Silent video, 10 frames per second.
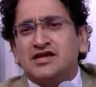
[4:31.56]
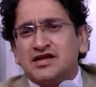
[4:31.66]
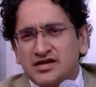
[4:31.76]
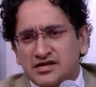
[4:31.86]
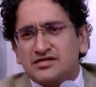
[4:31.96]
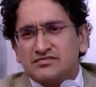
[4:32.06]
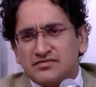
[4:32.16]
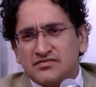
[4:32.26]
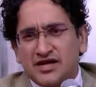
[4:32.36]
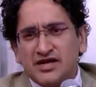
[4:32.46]
clear,
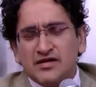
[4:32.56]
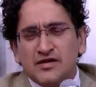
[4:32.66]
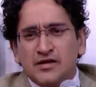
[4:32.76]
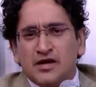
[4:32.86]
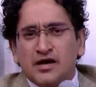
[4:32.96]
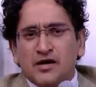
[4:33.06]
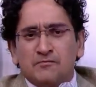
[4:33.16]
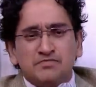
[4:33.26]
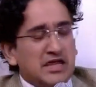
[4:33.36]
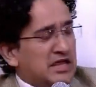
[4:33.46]
right?
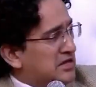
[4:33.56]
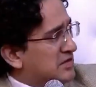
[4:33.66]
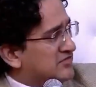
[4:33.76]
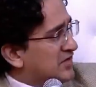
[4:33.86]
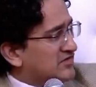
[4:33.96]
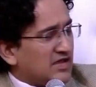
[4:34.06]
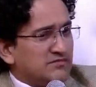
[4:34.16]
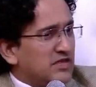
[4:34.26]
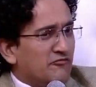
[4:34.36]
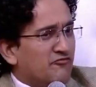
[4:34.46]
A
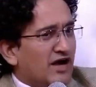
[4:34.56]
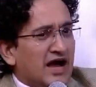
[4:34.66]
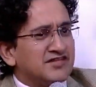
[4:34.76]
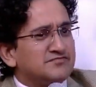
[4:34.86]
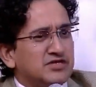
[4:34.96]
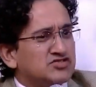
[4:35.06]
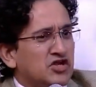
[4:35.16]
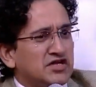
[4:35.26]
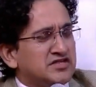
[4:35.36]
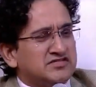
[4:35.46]
vast
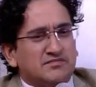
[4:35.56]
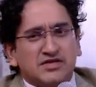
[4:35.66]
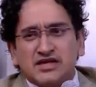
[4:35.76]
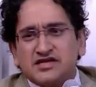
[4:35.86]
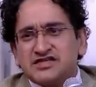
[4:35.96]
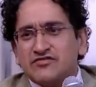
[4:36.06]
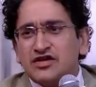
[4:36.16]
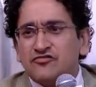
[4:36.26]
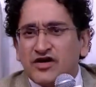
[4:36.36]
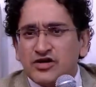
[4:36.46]
majority, something like
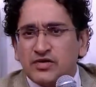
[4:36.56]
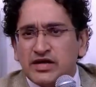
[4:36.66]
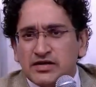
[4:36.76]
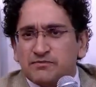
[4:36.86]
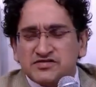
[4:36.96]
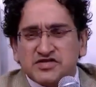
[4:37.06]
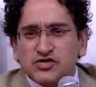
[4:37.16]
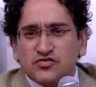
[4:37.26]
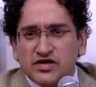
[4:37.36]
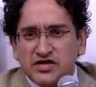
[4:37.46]

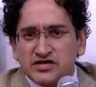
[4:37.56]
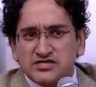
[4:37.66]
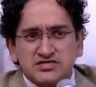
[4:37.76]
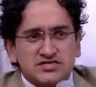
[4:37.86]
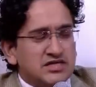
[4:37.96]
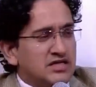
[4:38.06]
75–80% of Indians,